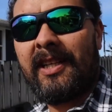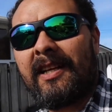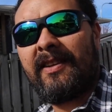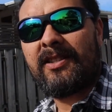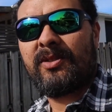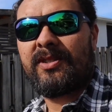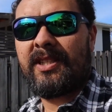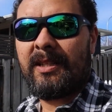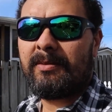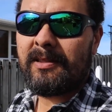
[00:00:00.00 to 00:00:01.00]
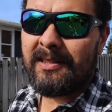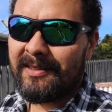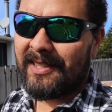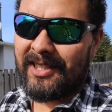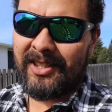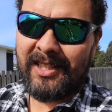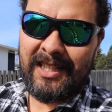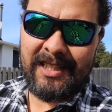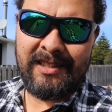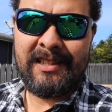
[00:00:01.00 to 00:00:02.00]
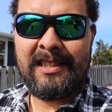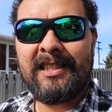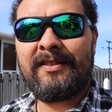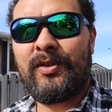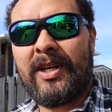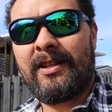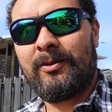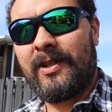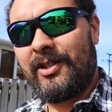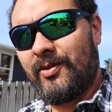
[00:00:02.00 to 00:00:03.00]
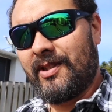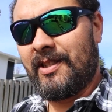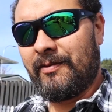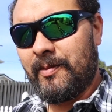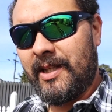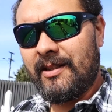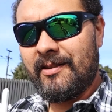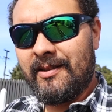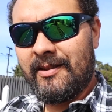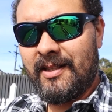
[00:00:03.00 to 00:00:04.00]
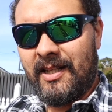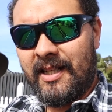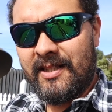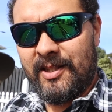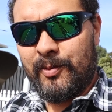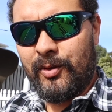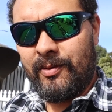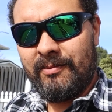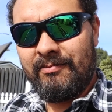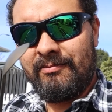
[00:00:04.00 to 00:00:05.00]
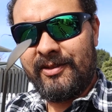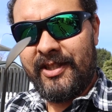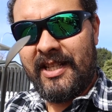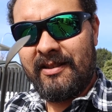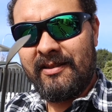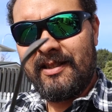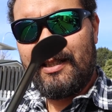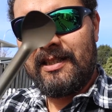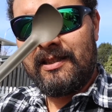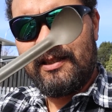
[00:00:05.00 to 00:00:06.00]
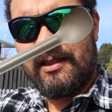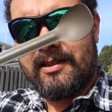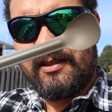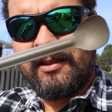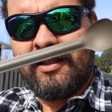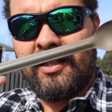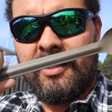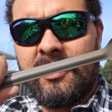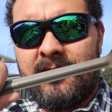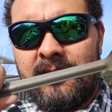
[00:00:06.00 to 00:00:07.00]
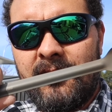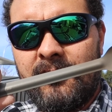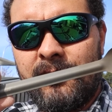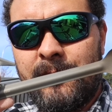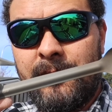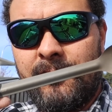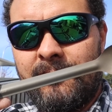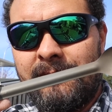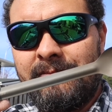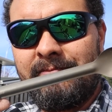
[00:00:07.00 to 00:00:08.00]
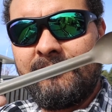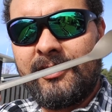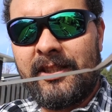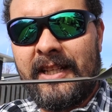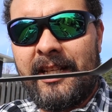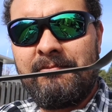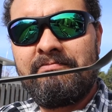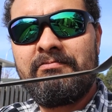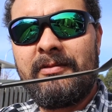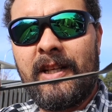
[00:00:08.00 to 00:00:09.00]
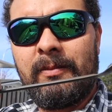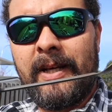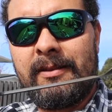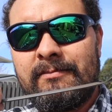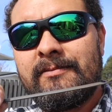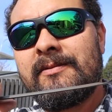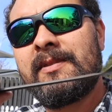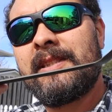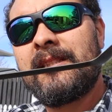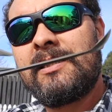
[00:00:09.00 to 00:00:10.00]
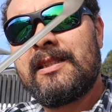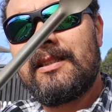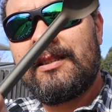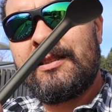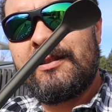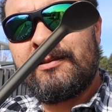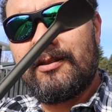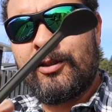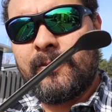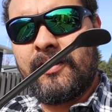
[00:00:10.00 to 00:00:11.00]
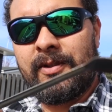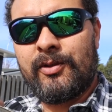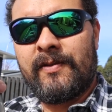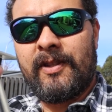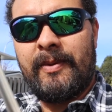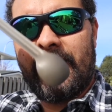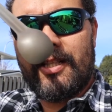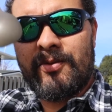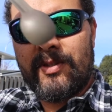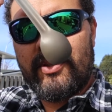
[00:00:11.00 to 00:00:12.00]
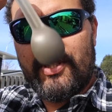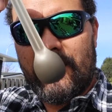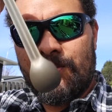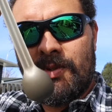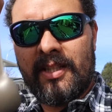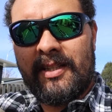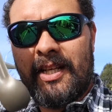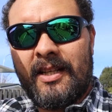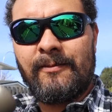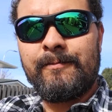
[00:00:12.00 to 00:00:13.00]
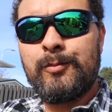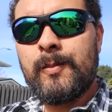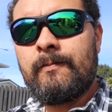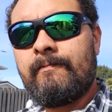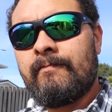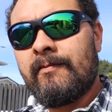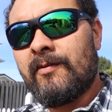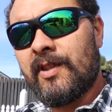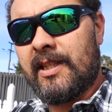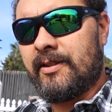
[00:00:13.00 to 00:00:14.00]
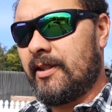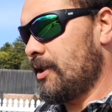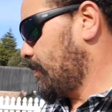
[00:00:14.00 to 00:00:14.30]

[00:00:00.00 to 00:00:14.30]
to have that sort of setup, then you're going to need a few other extras. So for me, it's a spoon. See that? Nice long spoon. Titanium, lightweight, long spoon. It's good for the backcountries because it gets right down into those